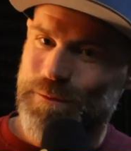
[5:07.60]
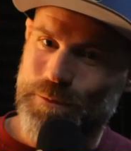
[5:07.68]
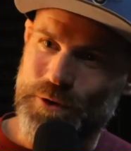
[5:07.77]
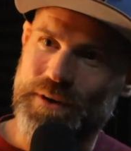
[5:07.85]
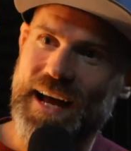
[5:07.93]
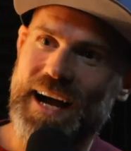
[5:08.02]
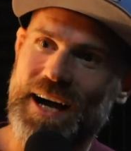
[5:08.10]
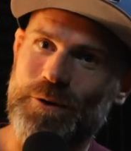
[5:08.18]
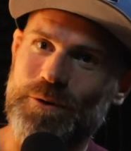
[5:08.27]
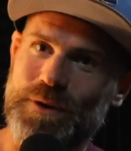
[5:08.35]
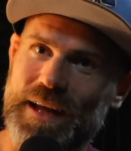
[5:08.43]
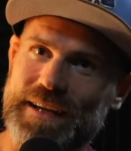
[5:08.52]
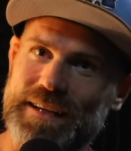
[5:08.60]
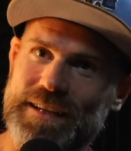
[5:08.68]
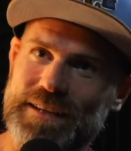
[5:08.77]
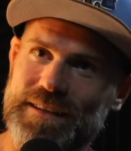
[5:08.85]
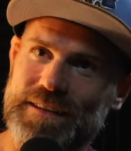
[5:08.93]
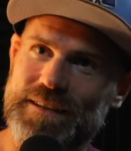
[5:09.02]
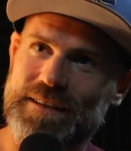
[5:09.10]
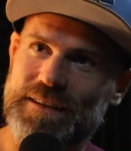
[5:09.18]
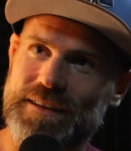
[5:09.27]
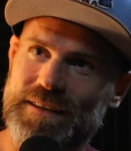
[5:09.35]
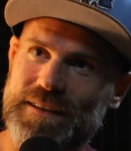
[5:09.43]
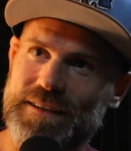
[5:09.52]
But now, like,
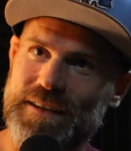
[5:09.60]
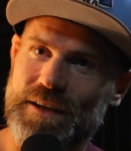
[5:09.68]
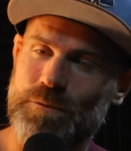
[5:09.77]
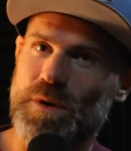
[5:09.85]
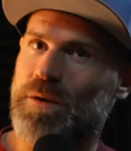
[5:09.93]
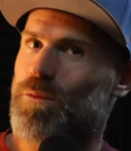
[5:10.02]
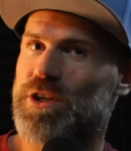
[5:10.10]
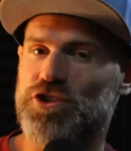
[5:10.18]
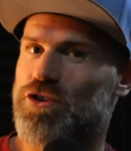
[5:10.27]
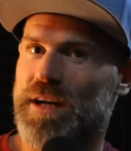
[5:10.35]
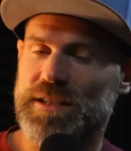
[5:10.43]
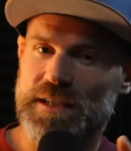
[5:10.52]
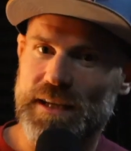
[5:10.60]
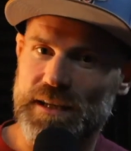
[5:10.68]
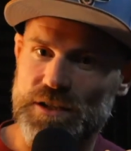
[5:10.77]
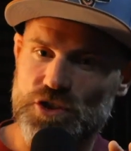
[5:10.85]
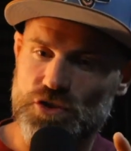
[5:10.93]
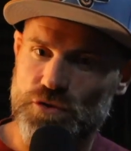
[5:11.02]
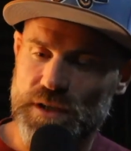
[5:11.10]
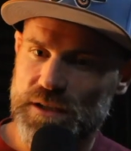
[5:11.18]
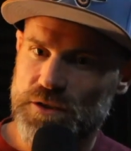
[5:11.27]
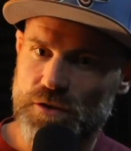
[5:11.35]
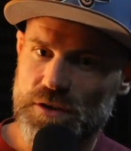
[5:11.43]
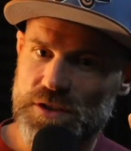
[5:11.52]
and which translated straight
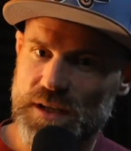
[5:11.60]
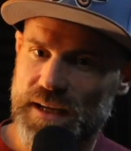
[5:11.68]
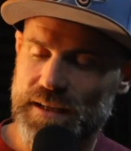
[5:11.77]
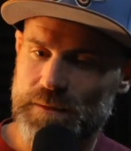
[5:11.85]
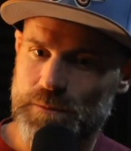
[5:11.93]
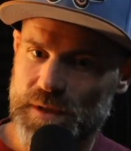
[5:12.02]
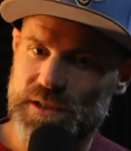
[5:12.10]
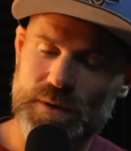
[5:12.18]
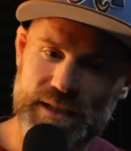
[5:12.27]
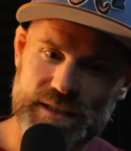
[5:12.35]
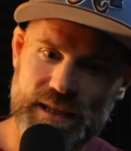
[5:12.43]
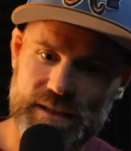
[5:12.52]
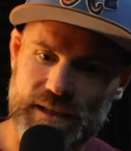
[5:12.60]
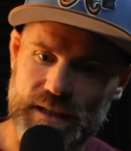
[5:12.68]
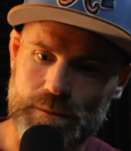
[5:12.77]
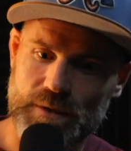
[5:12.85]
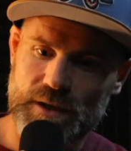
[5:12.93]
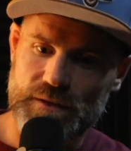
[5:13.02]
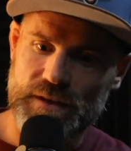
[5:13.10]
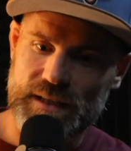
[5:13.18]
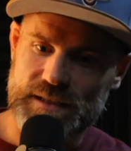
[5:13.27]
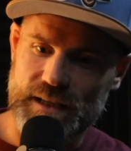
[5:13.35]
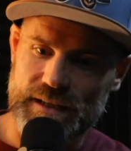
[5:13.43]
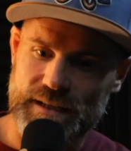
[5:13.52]
across, like, because where you said Nicola Burton there,
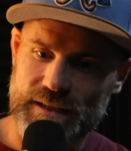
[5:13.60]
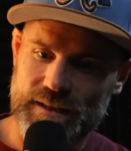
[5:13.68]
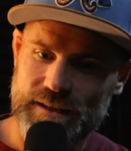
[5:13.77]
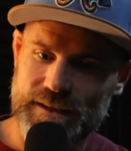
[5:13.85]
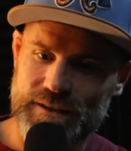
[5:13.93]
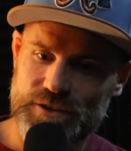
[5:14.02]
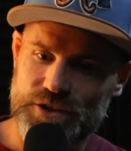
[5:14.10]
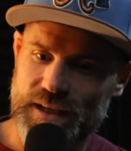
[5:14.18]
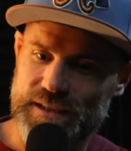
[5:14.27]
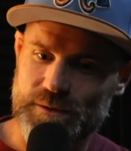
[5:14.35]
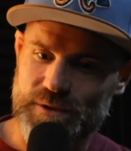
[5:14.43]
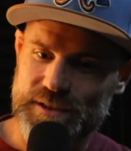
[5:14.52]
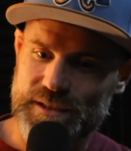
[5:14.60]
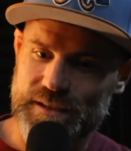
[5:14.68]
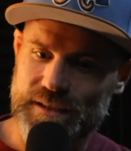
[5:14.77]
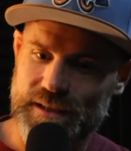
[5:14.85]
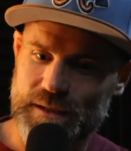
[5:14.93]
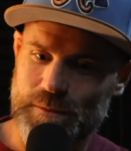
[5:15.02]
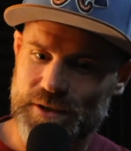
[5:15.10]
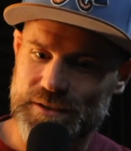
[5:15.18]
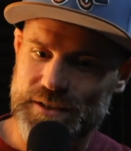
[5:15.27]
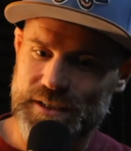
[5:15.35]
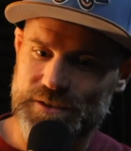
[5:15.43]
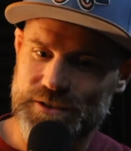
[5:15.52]
it's like, shit, I didn't want to say Nicola
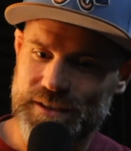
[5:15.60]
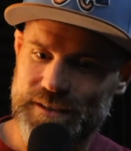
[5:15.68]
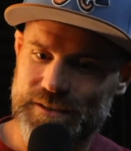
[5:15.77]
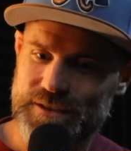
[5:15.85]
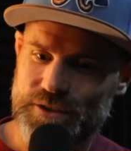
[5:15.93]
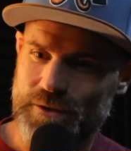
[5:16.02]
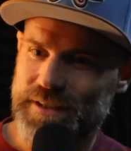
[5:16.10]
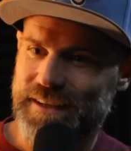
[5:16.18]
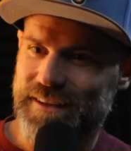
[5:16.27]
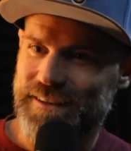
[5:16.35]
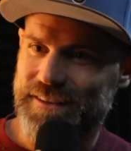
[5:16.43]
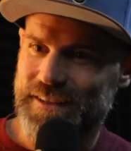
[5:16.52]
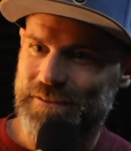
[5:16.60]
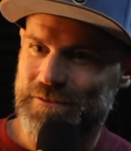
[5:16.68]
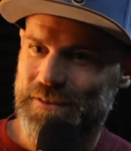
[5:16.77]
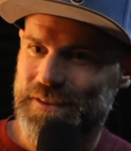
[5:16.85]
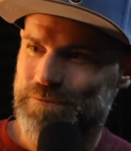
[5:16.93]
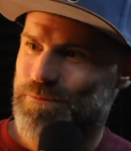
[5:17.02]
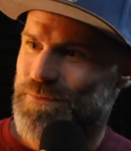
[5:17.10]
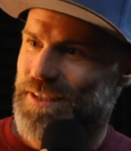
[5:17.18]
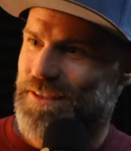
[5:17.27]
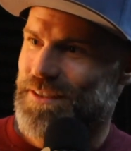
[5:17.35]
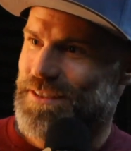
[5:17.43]
Burton's age. Sorry, Nicola, if you see this.